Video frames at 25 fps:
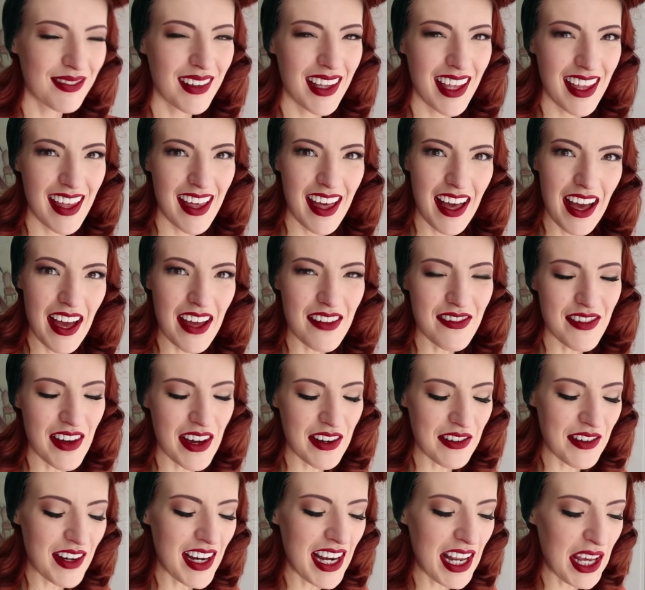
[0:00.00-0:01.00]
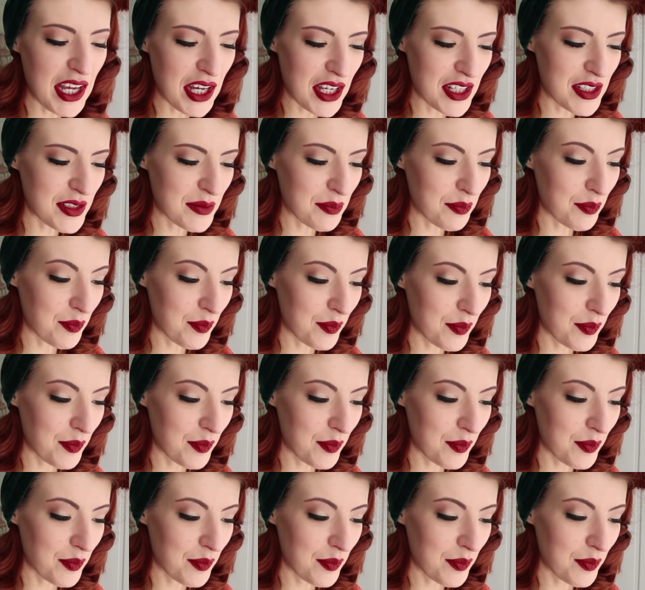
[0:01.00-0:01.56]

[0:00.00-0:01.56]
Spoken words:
that felt really good.